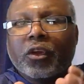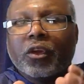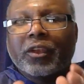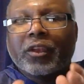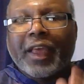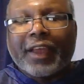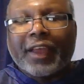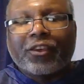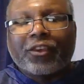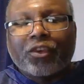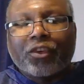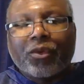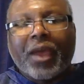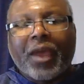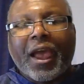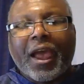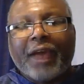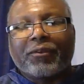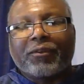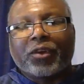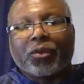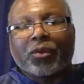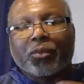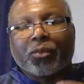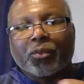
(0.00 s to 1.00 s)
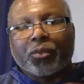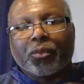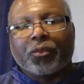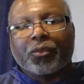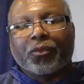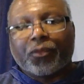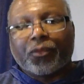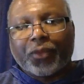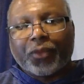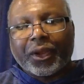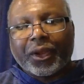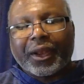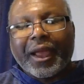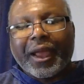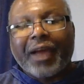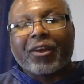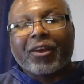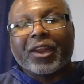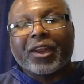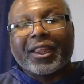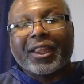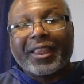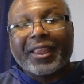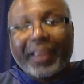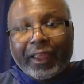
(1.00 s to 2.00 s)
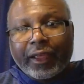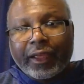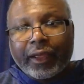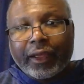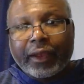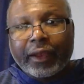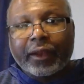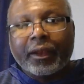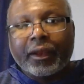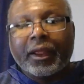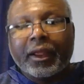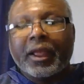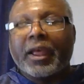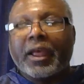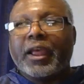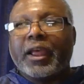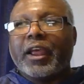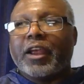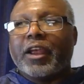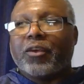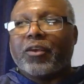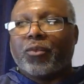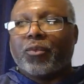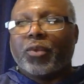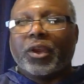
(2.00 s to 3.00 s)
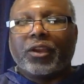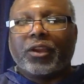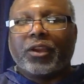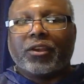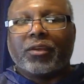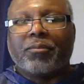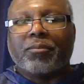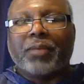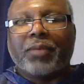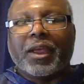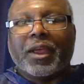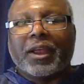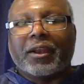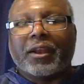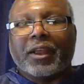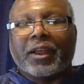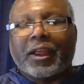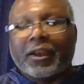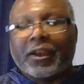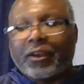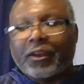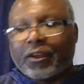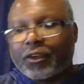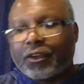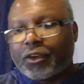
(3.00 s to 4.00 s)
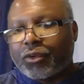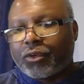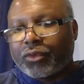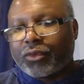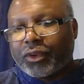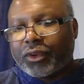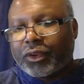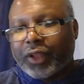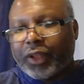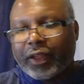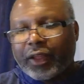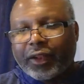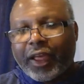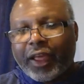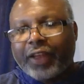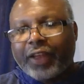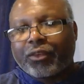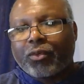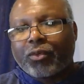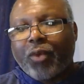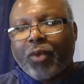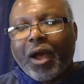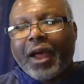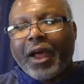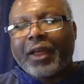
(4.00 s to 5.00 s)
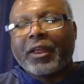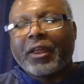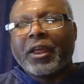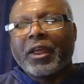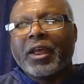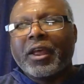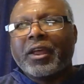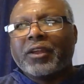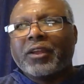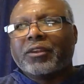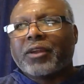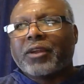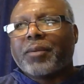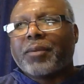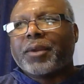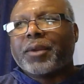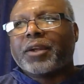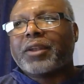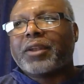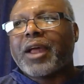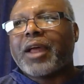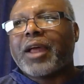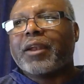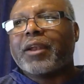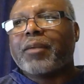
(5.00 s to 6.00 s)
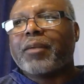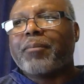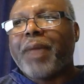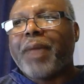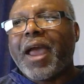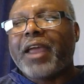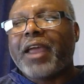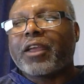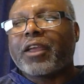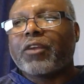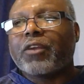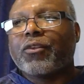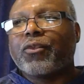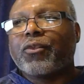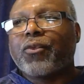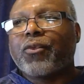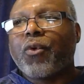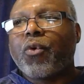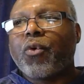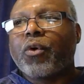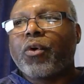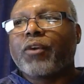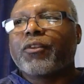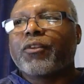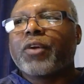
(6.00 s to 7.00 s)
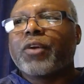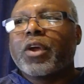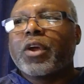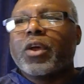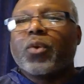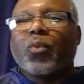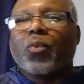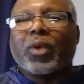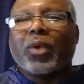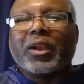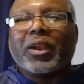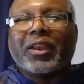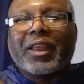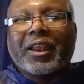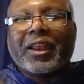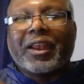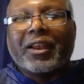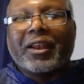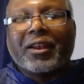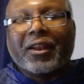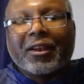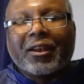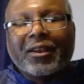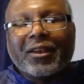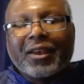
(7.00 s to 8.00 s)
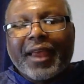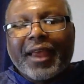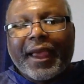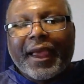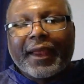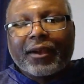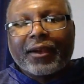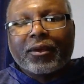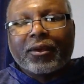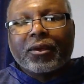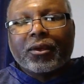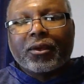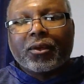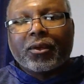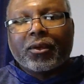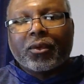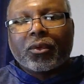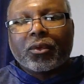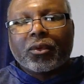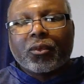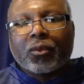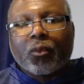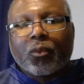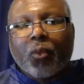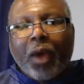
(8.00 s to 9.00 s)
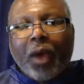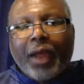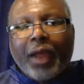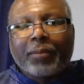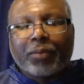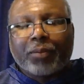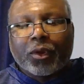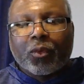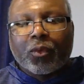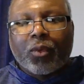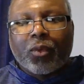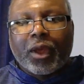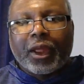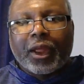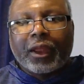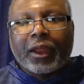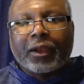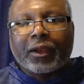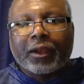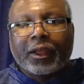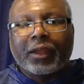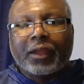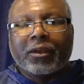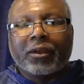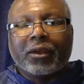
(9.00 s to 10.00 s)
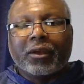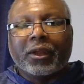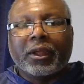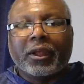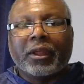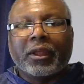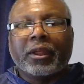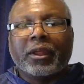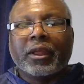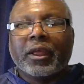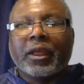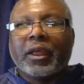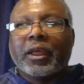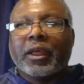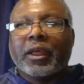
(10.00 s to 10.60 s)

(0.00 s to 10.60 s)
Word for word: that you have to fill out again and resubmit. And so that's why some of the time the back and forth with getting the debt wiped away legally